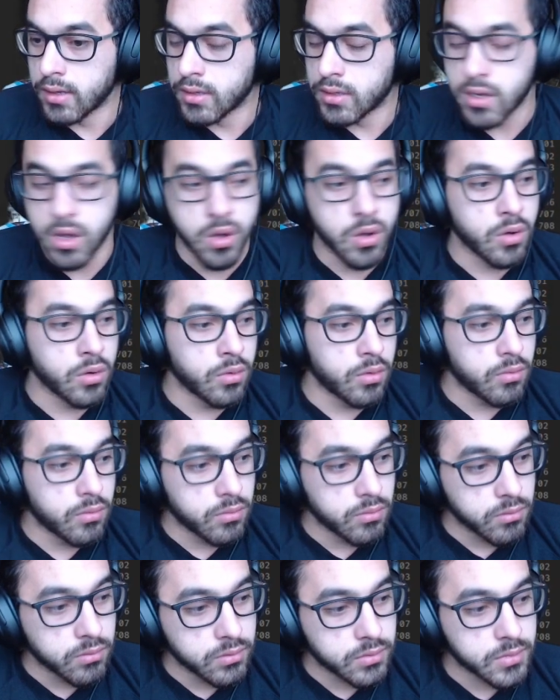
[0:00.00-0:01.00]
So
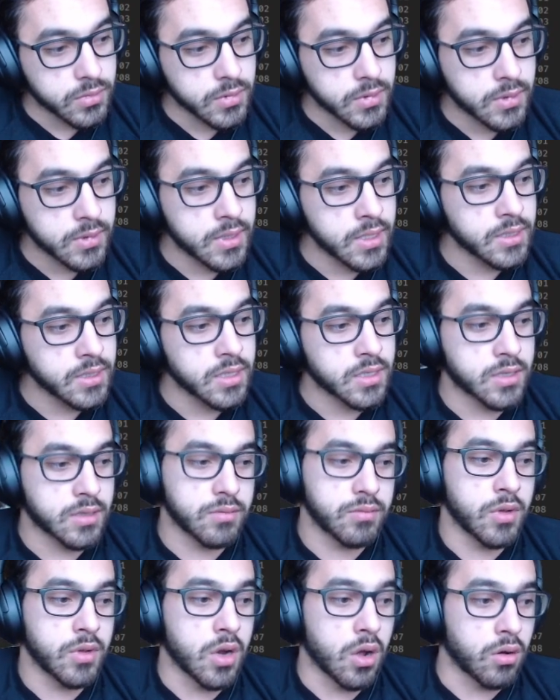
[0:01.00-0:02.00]
this
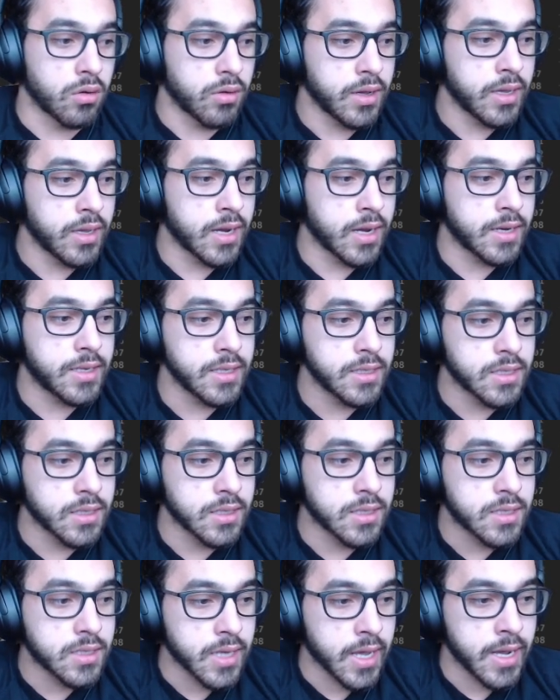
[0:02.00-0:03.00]
is, in a
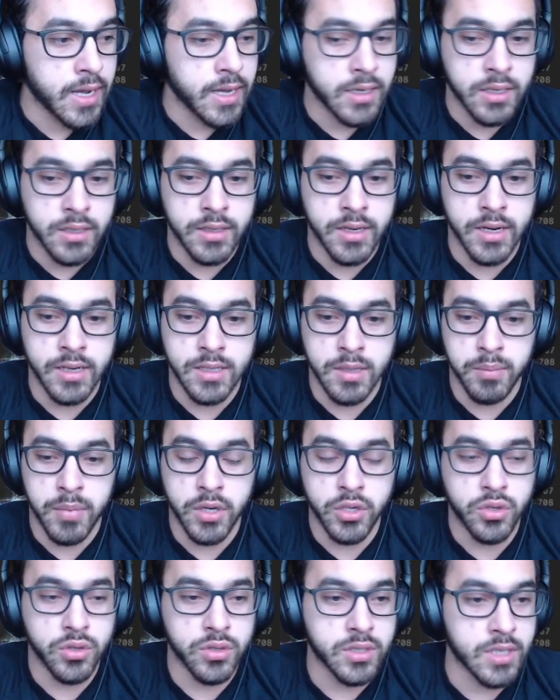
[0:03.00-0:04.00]
decent state. There's a
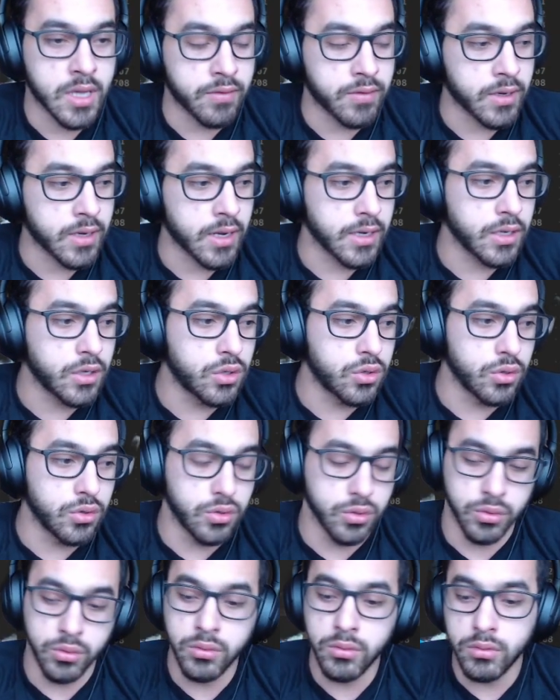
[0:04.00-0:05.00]
bunch of stuff that I need to
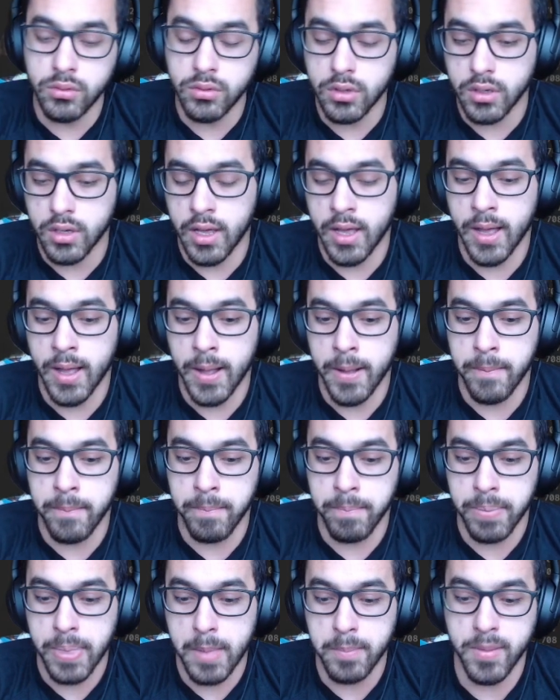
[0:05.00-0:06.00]
do
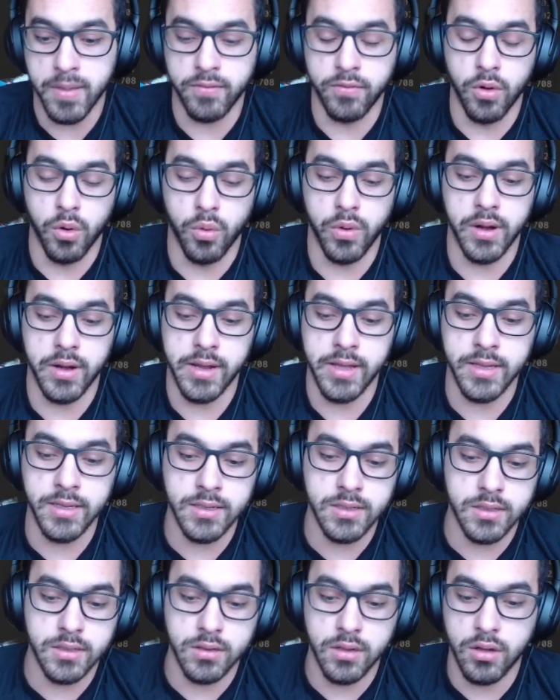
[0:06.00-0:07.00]
before
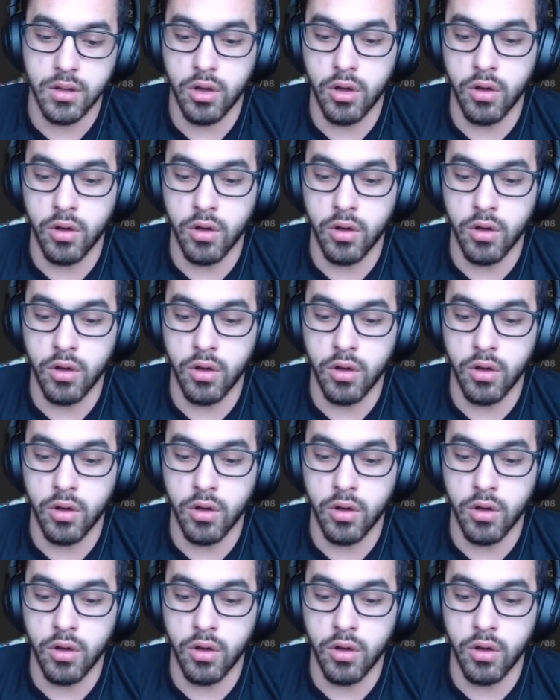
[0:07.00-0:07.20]
release.